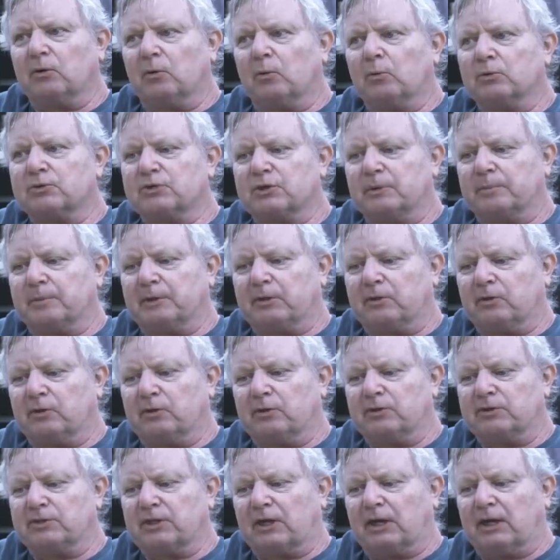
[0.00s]
also
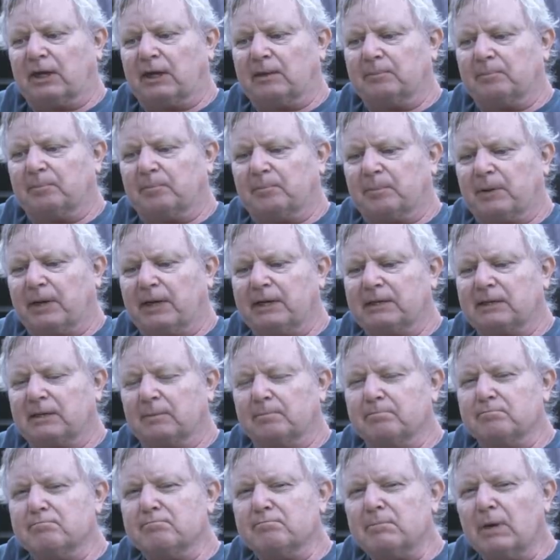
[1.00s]
because I paid the
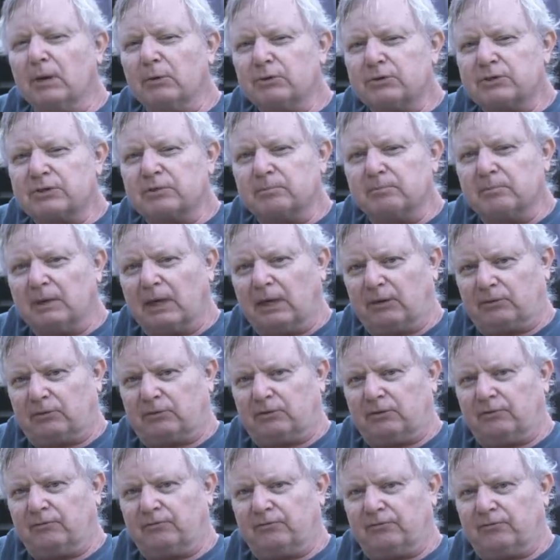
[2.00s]
most amount
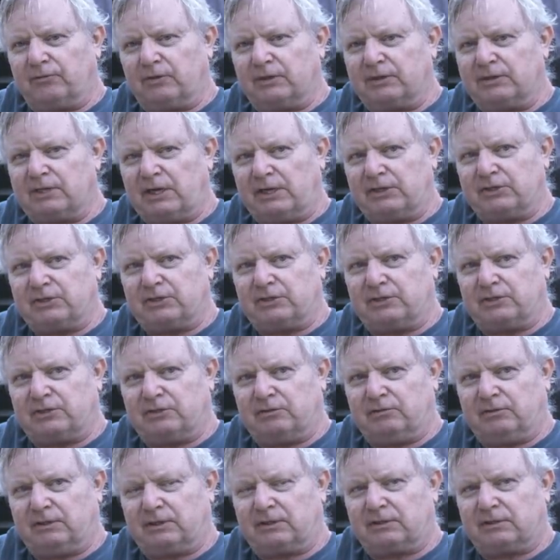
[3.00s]
of attention
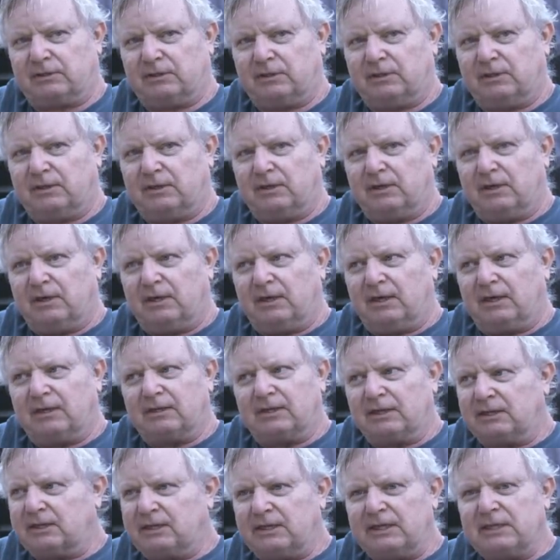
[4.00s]
to it.
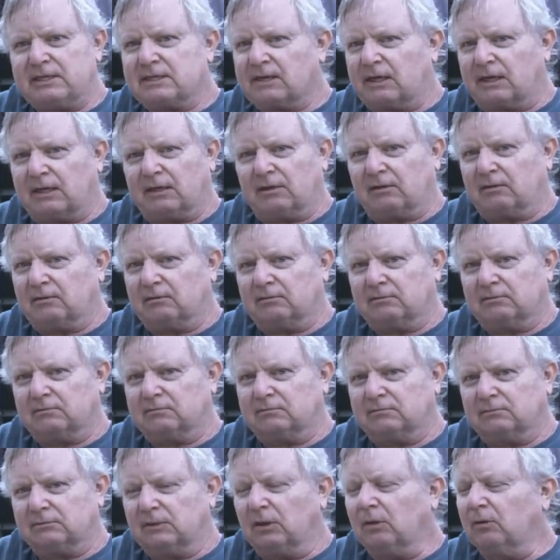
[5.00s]
The detail.
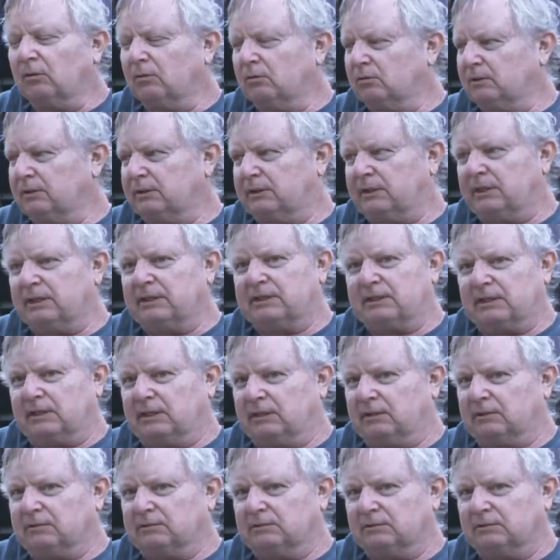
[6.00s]
All the detail.